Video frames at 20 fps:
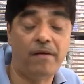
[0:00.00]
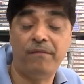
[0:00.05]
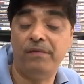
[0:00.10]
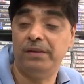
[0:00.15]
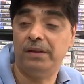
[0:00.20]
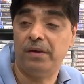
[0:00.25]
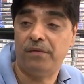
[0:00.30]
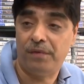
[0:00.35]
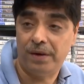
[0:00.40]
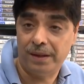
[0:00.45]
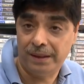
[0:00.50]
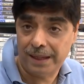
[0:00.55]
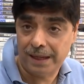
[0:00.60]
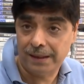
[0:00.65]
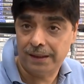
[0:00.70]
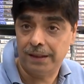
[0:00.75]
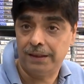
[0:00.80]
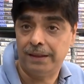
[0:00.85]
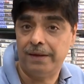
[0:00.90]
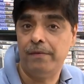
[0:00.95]
Graphics are
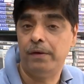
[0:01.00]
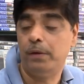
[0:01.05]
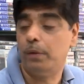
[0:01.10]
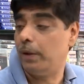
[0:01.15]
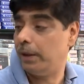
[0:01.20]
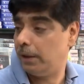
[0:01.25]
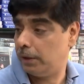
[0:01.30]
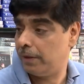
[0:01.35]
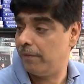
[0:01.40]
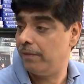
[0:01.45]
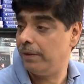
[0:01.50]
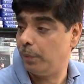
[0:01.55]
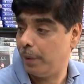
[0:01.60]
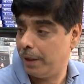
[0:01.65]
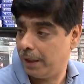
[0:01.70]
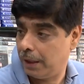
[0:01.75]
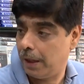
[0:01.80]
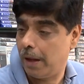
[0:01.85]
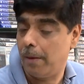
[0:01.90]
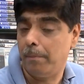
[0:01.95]
fantastic,
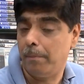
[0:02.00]
720